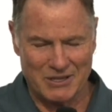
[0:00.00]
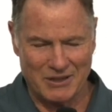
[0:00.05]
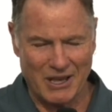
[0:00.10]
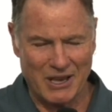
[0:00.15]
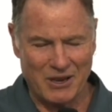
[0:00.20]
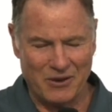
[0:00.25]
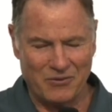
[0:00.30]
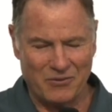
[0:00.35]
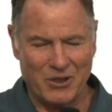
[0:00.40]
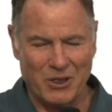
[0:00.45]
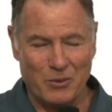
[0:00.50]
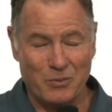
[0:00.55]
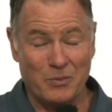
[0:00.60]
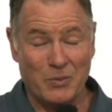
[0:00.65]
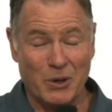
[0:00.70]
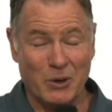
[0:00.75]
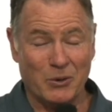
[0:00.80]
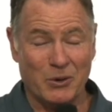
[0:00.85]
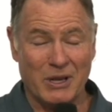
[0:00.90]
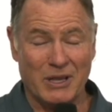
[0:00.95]
Thank you for the
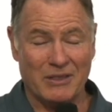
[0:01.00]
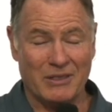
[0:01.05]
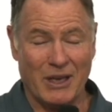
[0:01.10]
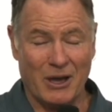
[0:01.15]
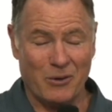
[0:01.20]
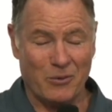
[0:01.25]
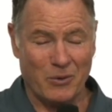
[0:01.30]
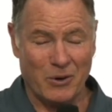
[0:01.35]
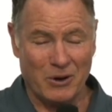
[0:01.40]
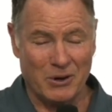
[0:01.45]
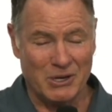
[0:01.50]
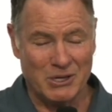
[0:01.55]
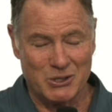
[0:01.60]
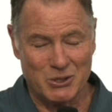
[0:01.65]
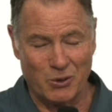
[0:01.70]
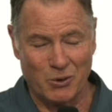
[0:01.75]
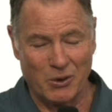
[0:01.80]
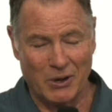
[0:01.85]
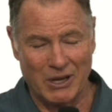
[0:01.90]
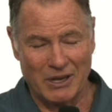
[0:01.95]
building that we're
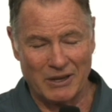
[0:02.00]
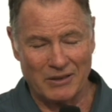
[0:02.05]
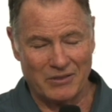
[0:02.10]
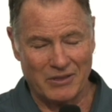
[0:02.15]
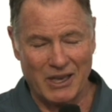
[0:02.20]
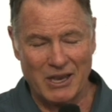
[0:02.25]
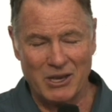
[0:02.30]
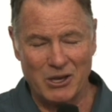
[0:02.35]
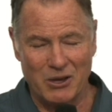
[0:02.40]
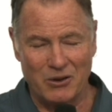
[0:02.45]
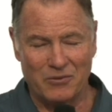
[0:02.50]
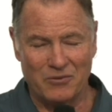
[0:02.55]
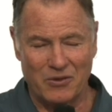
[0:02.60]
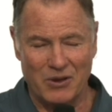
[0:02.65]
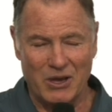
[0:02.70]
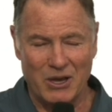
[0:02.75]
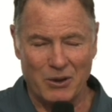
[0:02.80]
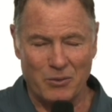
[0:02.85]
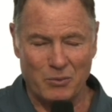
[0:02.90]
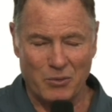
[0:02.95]
enjoying. Thank you for
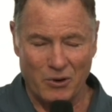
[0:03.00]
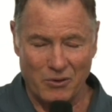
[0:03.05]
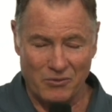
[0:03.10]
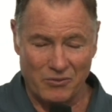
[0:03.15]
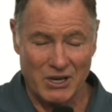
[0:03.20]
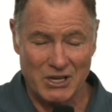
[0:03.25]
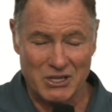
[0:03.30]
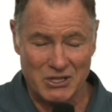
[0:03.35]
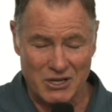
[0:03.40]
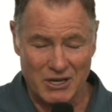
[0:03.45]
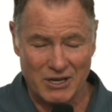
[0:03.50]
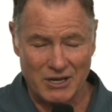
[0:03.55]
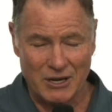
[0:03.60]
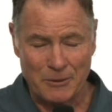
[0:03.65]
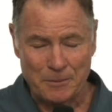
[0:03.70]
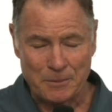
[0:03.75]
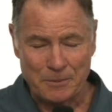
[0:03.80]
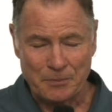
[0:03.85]
your provision.